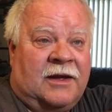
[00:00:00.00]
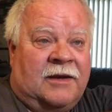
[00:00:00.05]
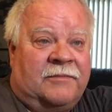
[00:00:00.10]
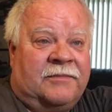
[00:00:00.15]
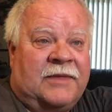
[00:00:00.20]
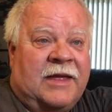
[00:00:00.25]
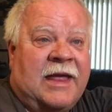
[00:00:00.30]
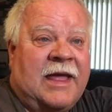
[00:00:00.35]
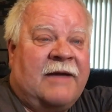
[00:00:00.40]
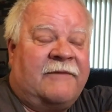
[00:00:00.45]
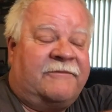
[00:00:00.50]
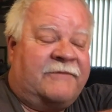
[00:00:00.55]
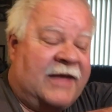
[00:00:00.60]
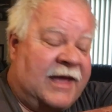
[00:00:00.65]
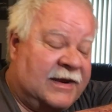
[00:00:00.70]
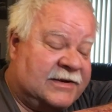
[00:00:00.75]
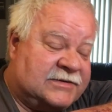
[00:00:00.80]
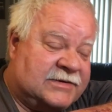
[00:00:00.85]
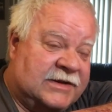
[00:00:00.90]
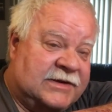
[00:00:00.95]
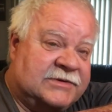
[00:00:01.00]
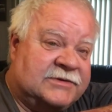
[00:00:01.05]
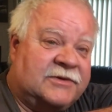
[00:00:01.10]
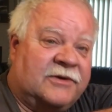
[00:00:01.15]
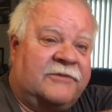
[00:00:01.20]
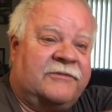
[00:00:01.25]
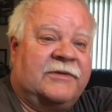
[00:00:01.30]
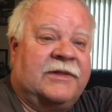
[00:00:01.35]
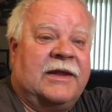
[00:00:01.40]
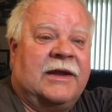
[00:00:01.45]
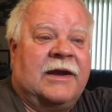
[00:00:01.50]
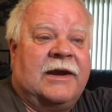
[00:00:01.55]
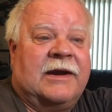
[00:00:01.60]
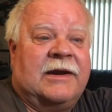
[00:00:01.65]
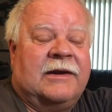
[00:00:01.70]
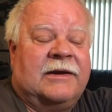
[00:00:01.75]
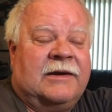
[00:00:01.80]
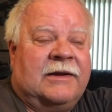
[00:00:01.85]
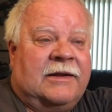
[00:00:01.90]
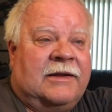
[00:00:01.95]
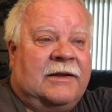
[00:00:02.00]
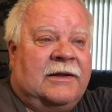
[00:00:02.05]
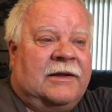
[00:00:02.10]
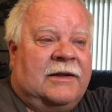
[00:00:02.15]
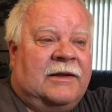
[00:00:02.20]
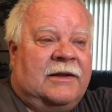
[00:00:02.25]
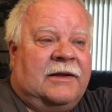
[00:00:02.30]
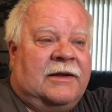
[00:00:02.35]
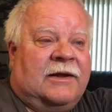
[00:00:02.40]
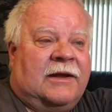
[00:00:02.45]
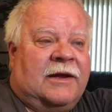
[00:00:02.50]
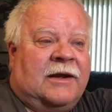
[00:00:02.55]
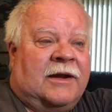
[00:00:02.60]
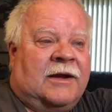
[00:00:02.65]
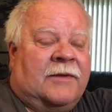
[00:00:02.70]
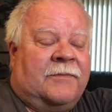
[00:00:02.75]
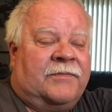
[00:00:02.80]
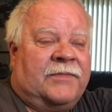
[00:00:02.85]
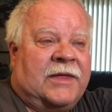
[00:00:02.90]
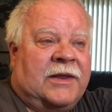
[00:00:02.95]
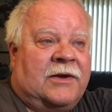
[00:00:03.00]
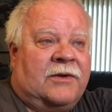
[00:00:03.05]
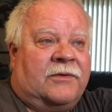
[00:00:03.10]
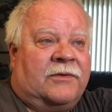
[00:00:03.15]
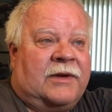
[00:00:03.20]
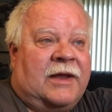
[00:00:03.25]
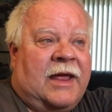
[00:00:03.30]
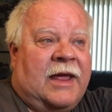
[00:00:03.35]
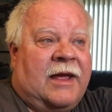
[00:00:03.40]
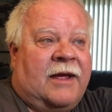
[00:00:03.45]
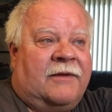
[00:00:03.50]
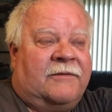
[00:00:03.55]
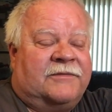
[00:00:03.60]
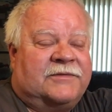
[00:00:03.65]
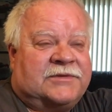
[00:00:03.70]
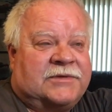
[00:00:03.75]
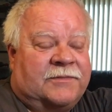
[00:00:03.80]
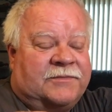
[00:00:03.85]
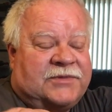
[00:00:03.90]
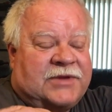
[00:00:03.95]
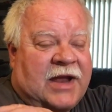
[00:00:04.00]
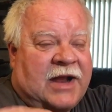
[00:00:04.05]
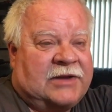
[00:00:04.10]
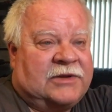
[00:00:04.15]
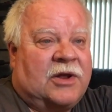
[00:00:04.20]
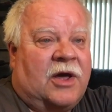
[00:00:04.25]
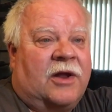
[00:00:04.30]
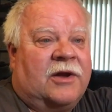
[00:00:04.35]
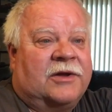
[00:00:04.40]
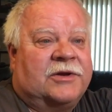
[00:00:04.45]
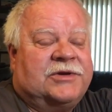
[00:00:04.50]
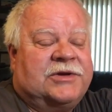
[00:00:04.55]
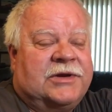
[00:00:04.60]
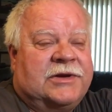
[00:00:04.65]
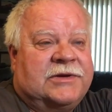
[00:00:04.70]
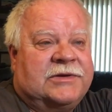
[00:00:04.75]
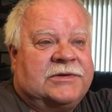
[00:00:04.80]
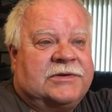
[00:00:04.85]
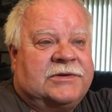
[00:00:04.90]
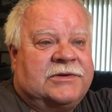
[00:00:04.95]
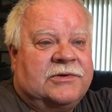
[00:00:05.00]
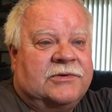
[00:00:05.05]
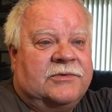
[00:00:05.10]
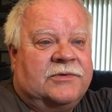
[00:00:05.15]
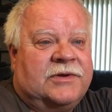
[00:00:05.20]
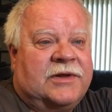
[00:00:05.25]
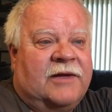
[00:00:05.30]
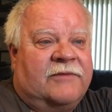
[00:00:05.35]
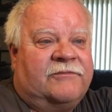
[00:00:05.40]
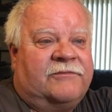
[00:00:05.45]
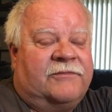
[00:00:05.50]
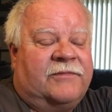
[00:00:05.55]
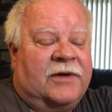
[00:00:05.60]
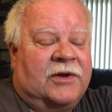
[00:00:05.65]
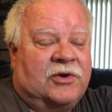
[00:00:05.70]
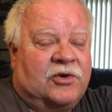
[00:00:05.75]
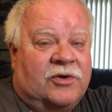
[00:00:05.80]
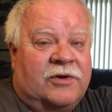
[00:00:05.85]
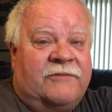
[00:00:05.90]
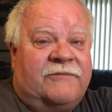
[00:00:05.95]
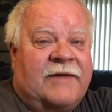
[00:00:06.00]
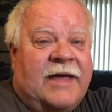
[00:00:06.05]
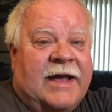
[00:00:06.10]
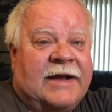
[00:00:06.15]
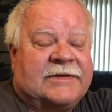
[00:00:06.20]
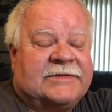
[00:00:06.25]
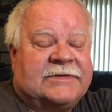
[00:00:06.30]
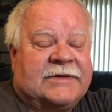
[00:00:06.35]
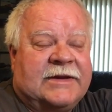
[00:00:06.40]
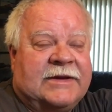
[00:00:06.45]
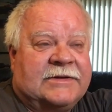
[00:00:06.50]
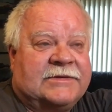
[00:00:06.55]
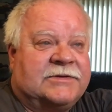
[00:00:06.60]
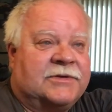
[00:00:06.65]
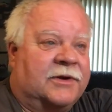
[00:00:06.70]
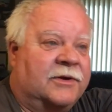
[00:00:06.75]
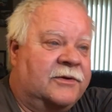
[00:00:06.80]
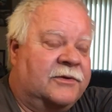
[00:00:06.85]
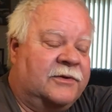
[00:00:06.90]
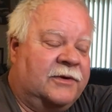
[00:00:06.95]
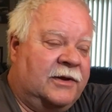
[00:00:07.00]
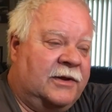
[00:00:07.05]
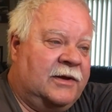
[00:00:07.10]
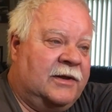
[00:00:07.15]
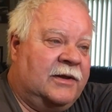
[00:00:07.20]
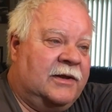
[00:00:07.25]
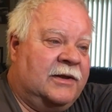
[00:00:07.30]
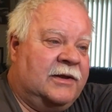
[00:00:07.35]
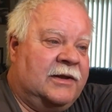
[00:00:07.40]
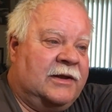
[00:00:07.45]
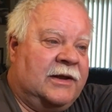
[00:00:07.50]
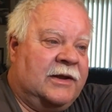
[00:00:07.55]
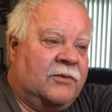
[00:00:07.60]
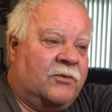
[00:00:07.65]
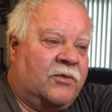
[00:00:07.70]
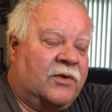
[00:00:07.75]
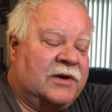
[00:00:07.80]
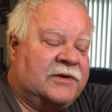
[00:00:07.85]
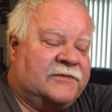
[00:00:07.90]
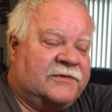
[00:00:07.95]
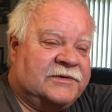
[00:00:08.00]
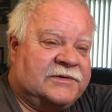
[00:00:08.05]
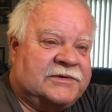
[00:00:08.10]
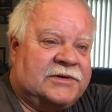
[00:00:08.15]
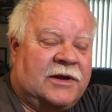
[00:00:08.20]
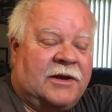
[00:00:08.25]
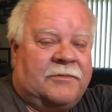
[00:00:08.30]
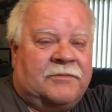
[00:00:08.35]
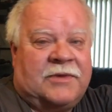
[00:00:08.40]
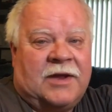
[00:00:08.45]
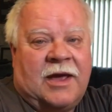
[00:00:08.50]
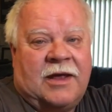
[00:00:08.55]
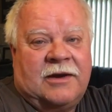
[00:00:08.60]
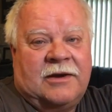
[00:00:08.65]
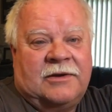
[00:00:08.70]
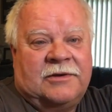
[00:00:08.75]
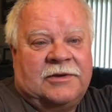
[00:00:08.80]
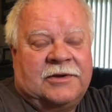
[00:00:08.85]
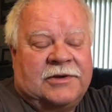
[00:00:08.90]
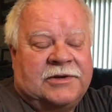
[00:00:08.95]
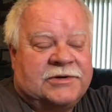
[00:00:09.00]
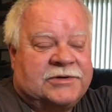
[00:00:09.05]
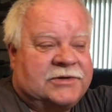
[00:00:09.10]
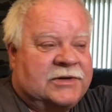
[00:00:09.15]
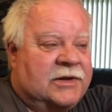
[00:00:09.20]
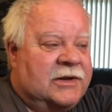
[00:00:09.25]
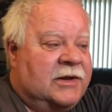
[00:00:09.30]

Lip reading: They have vaccines over there. They don't have some technologies to give a good vaccine, so it works for some, not others.